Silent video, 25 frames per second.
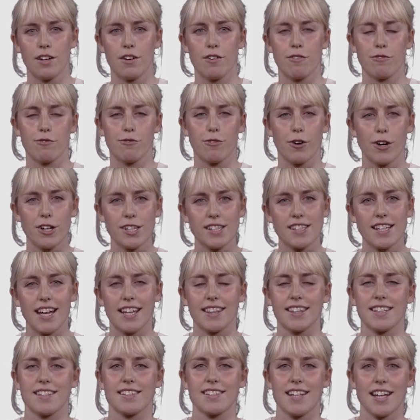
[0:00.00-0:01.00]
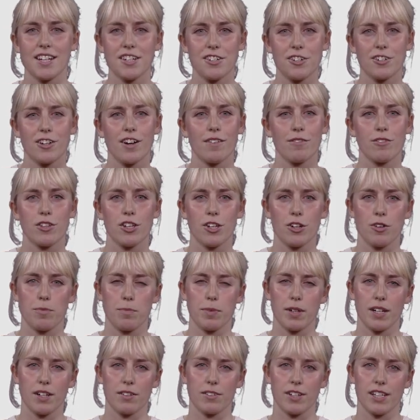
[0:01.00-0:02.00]
First, at the center of the
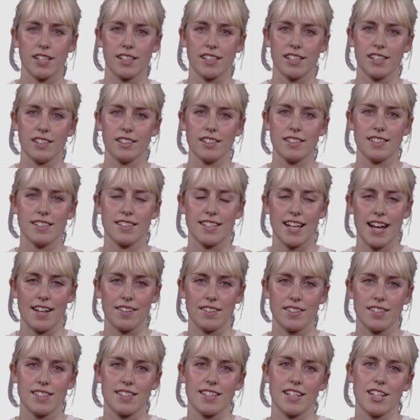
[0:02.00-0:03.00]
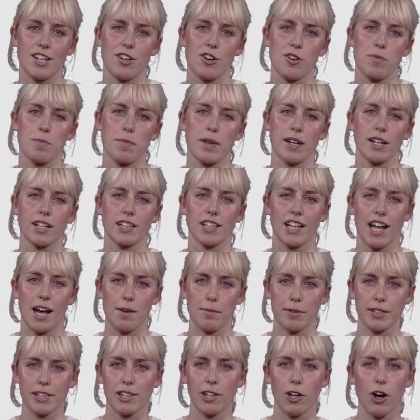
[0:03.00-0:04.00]
European Green Deal stands the European
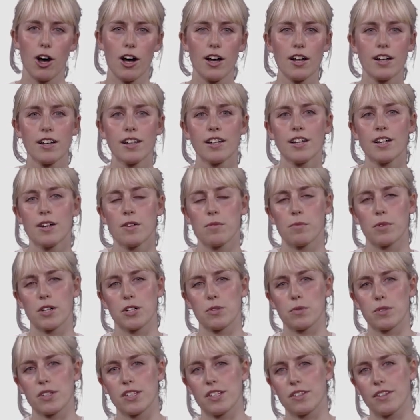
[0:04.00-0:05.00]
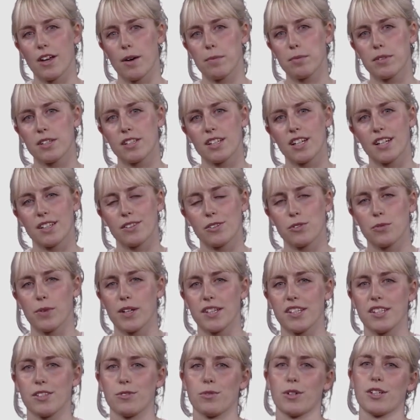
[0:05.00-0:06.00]
Climate Law, which was adopted in
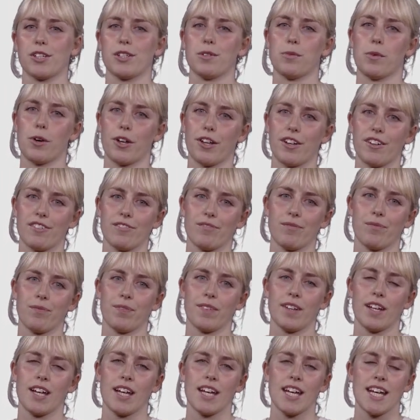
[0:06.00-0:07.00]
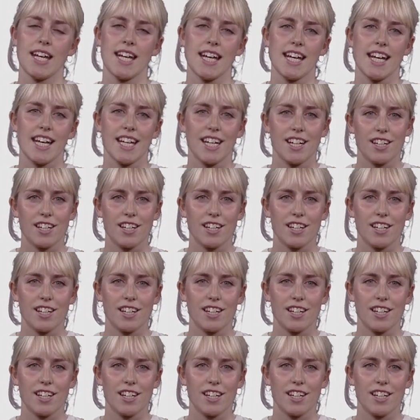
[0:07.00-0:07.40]
2021. It